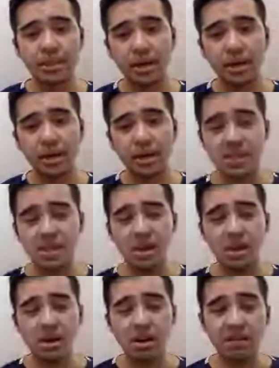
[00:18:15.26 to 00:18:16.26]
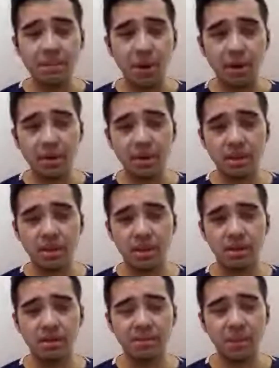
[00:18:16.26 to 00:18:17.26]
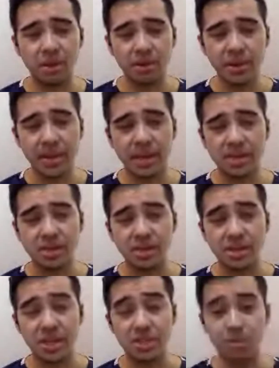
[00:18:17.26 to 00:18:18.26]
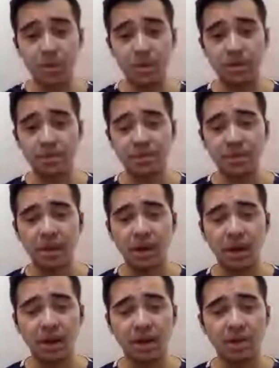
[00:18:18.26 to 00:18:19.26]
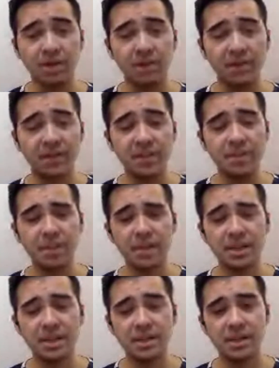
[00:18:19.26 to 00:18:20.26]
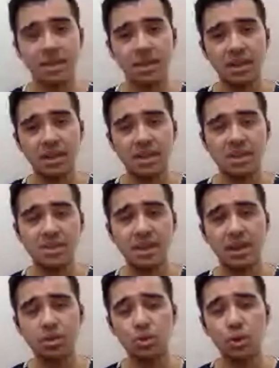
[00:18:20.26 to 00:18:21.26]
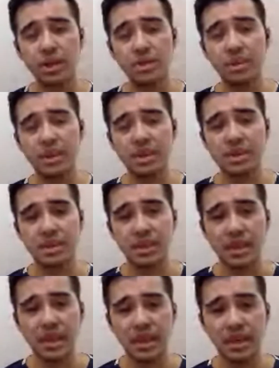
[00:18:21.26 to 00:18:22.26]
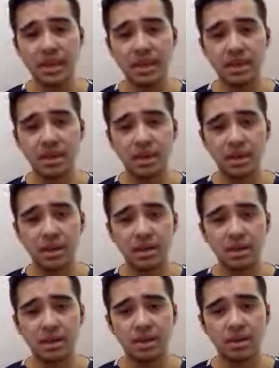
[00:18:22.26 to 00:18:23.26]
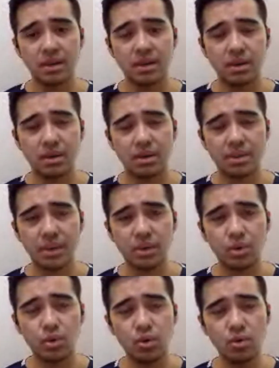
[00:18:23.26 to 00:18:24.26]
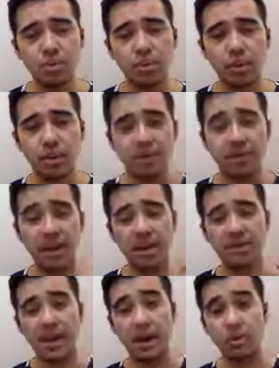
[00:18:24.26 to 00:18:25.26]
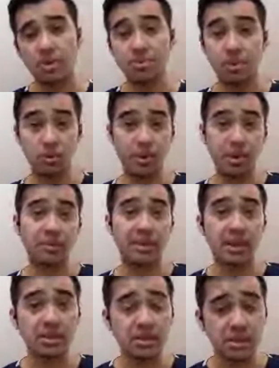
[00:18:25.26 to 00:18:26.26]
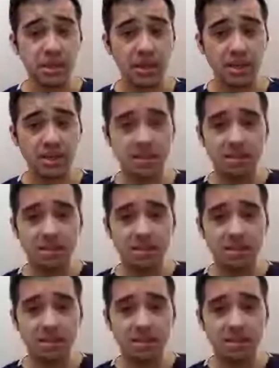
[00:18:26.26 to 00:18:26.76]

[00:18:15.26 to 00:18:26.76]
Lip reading: exercise per week. 150 minutes is about 20 minutes a day or about 2.5 hours per week of exercise. So that's all you need. Now,